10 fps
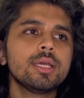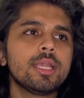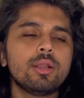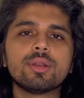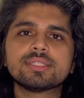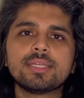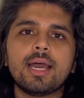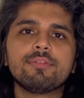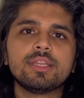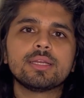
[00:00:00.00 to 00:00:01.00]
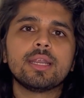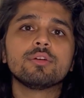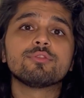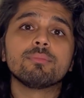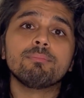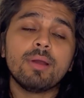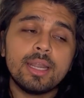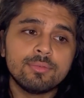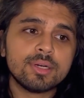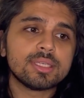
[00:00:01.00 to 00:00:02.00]
Keto doesn't have any kind of
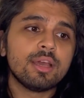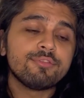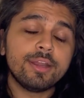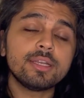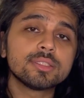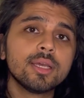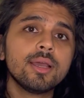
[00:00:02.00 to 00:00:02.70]
adverse effects,